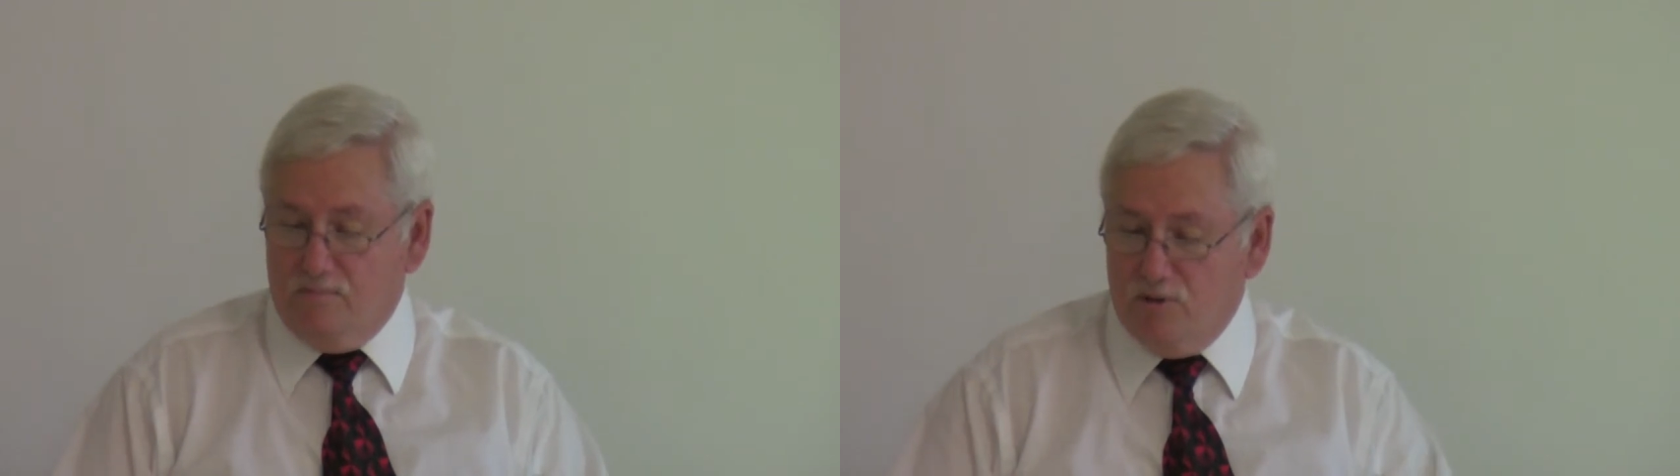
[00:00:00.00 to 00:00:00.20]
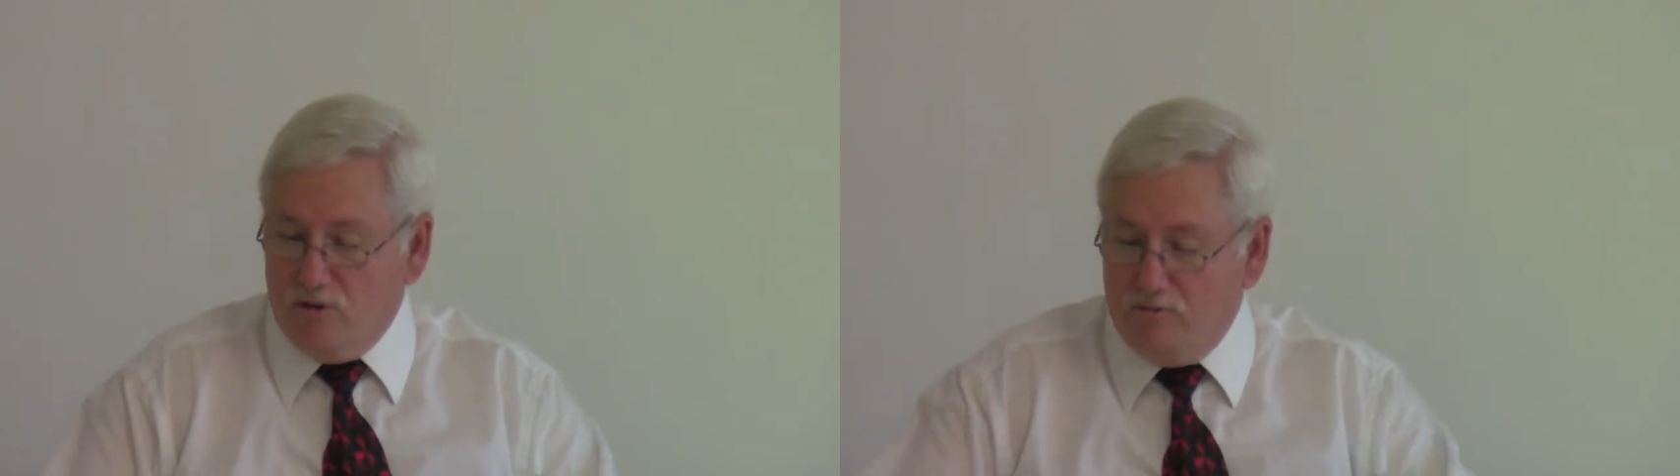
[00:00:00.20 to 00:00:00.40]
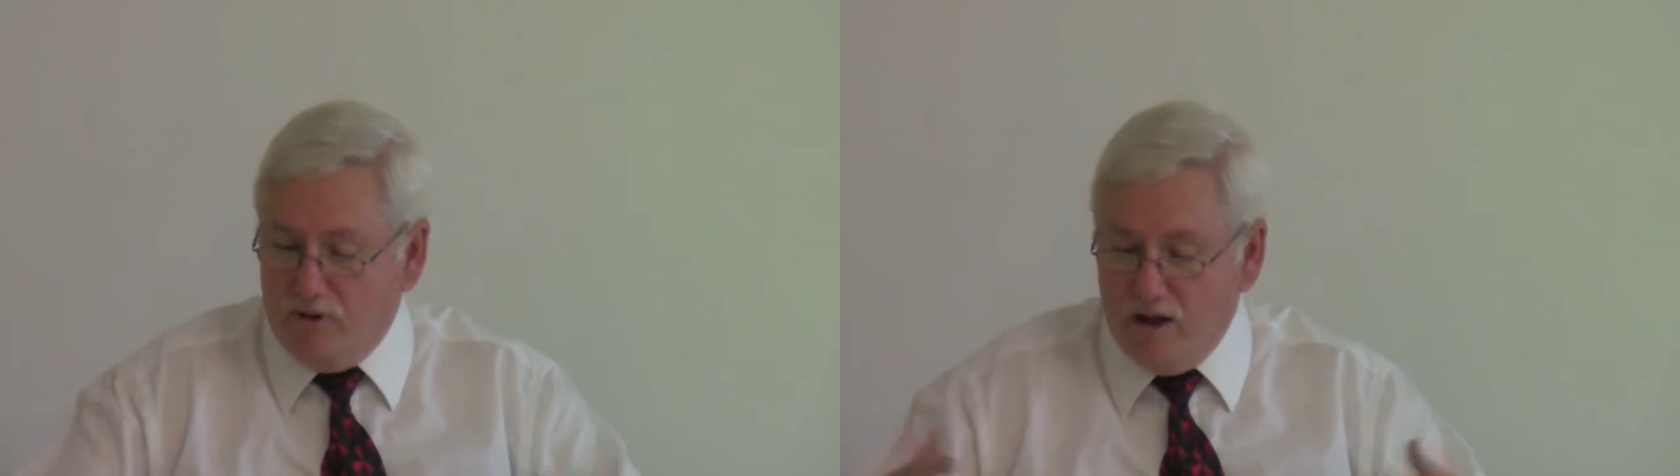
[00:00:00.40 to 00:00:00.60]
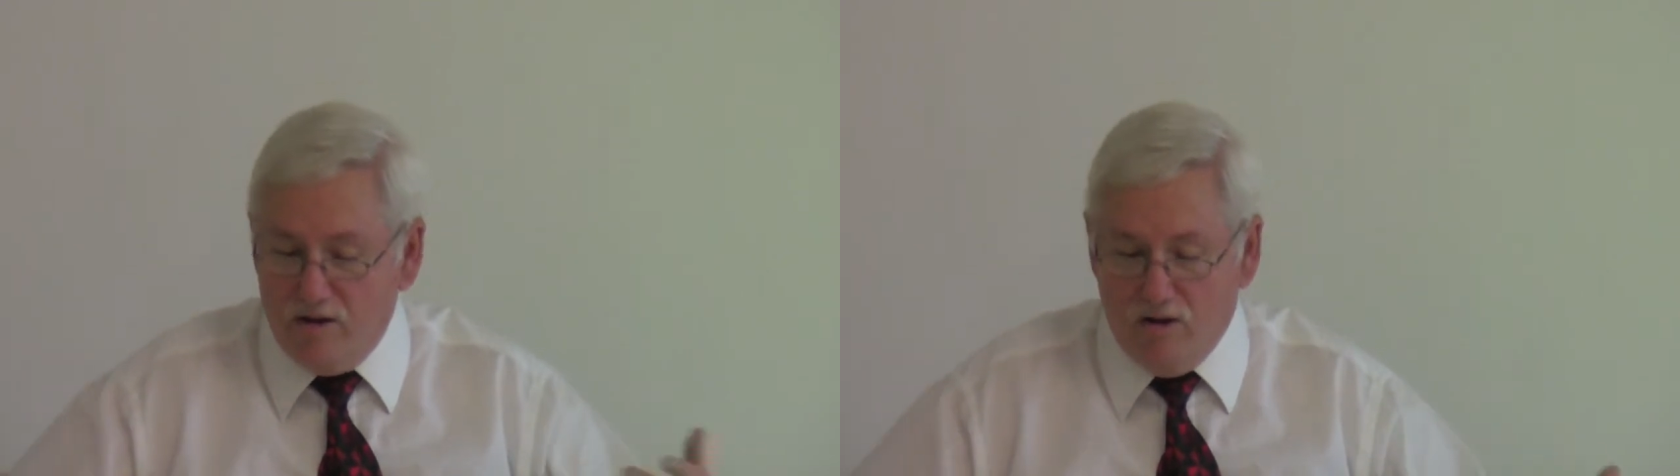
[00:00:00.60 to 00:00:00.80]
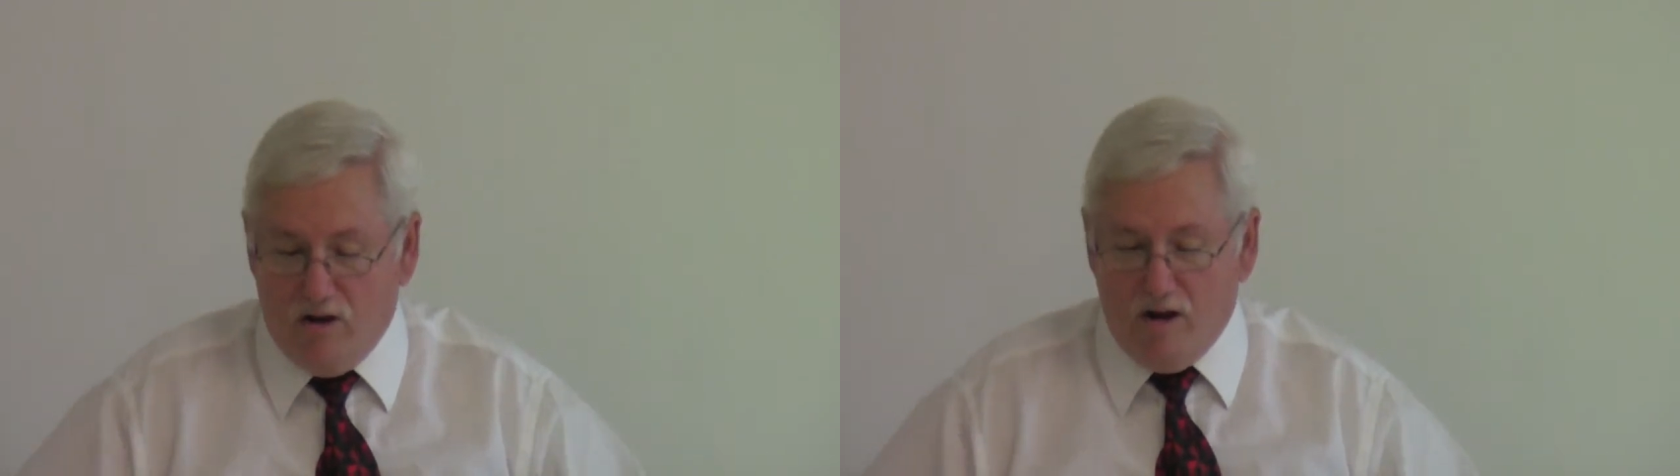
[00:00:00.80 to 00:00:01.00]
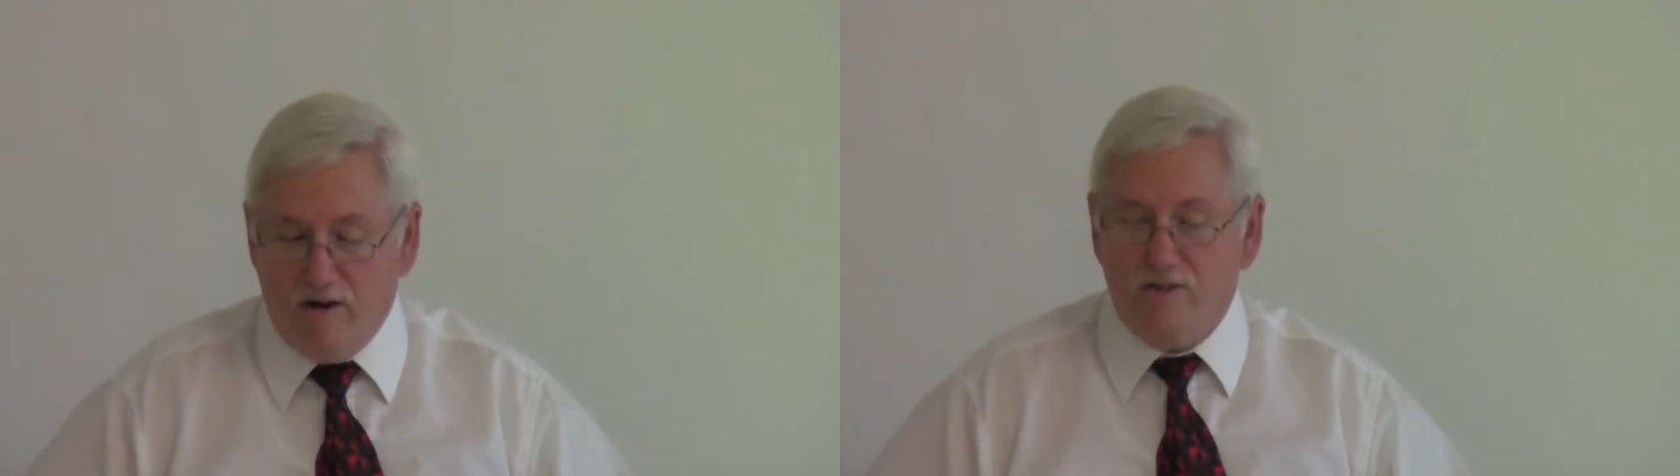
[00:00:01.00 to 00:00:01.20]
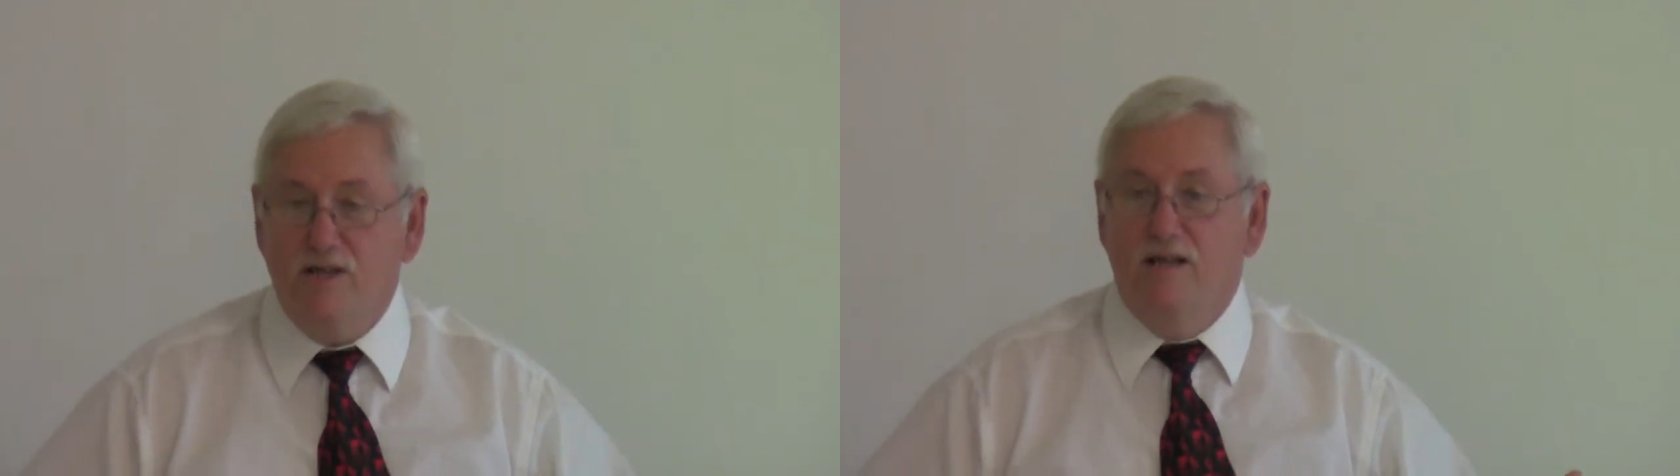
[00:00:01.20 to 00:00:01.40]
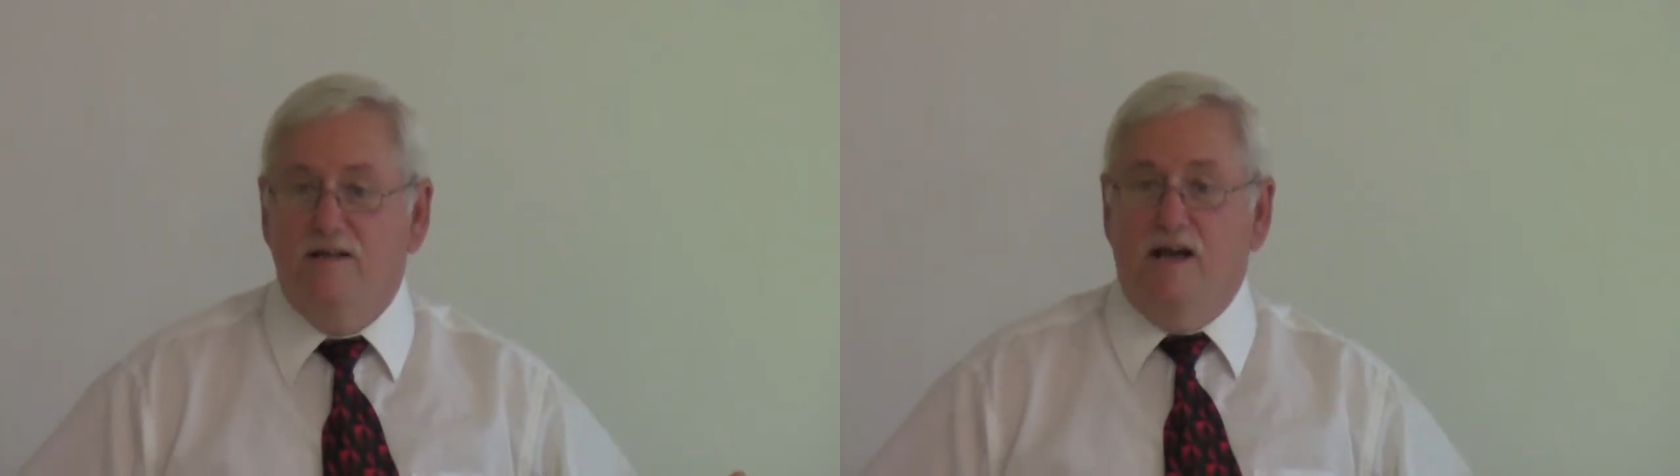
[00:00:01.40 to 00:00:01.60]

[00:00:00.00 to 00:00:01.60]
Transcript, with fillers: purify your hearts.